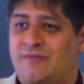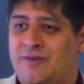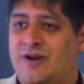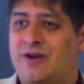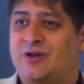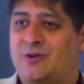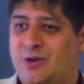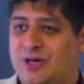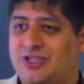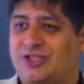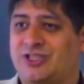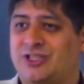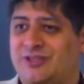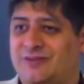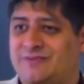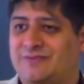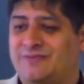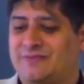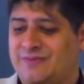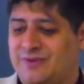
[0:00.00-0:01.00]
Fair
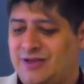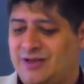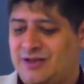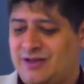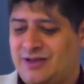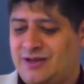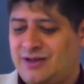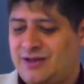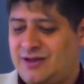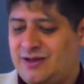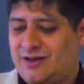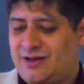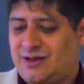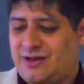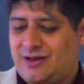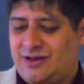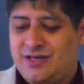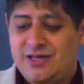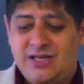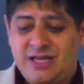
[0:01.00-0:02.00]
question.
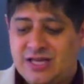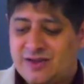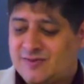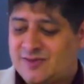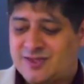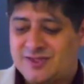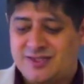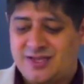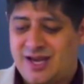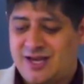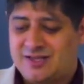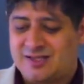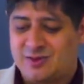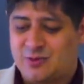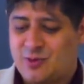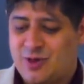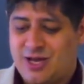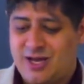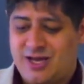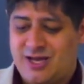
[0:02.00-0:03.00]
He gives and takes
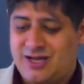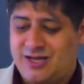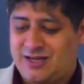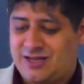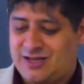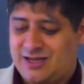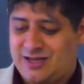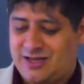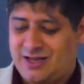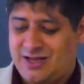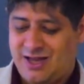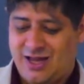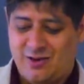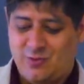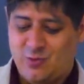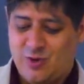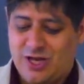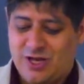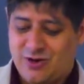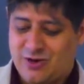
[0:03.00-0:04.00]
away,
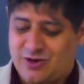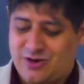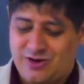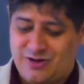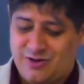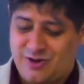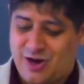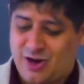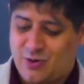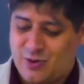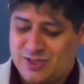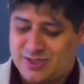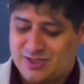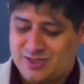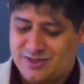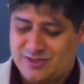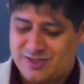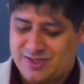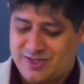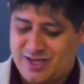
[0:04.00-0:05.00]
and we don't under, always
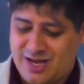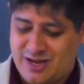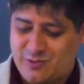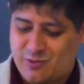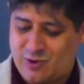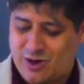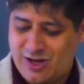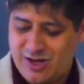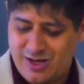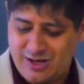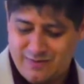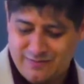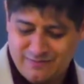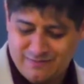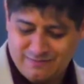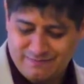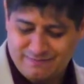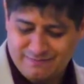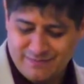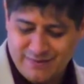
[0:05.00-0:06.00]
understand why.
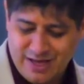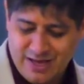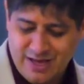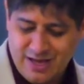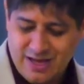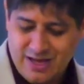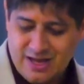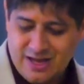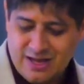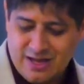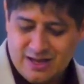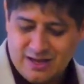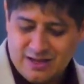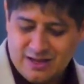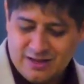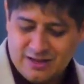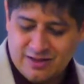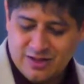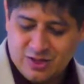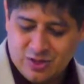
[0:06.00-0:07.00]

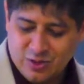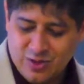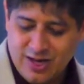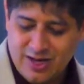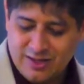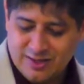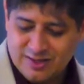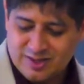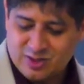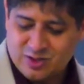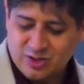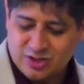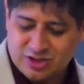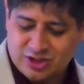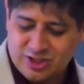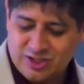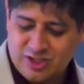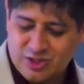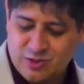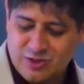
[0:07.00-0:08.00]
The greatest
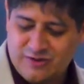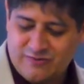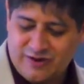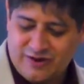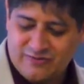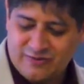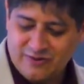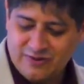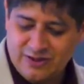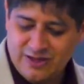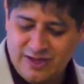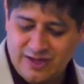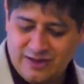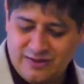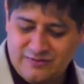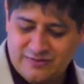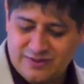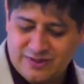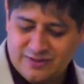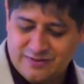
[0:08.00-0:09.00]
Christians who have ever
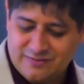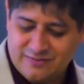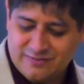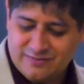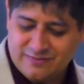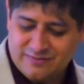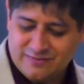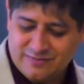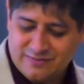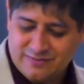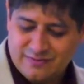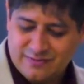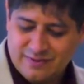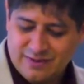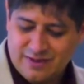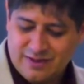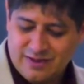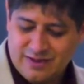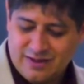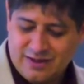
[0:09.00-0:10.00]
lived
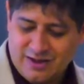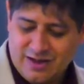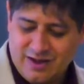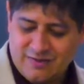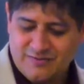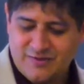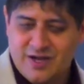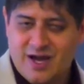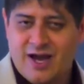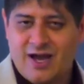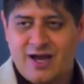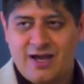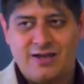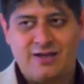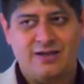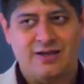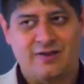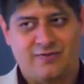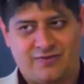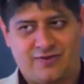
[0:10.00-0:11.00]
have
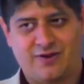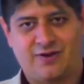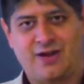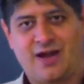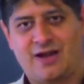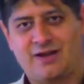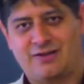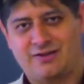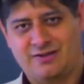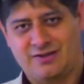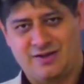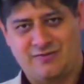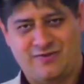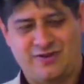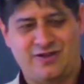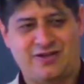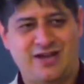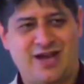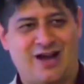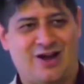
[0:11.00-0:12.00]
died if they're not
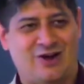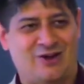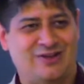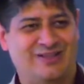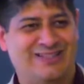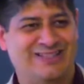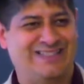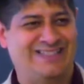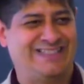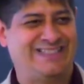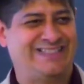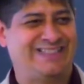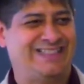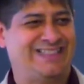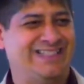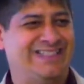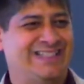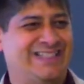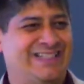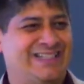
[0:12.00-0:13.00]
living now.
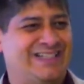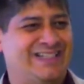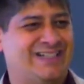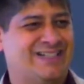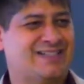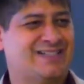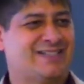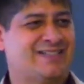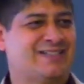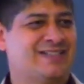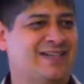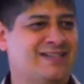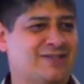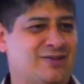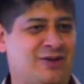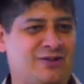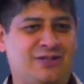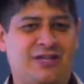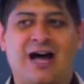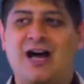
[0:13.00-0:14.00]
That's, that's
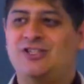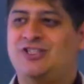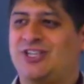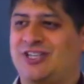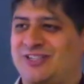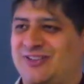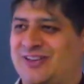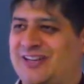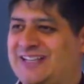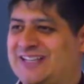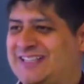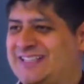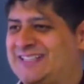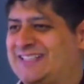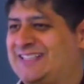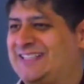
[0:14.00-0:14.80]
called logic, right?